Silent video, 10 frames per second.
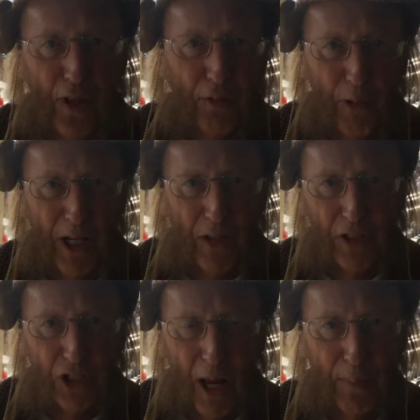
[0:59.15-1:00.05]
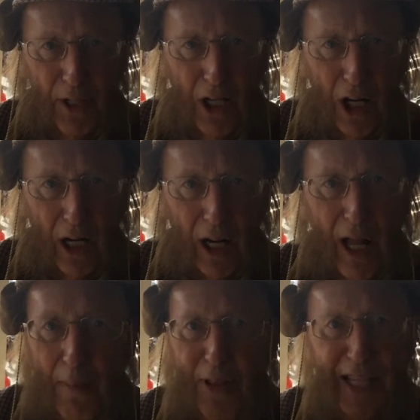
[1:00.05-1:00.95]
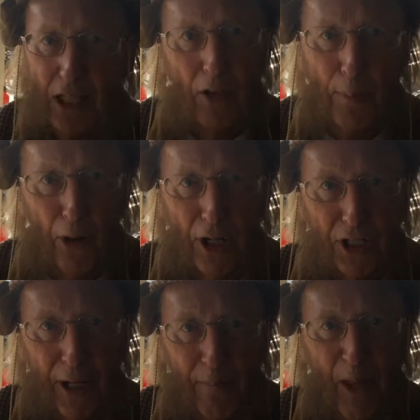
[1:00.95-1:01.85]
fifth win in the Champion Hurdle. But that's not the point.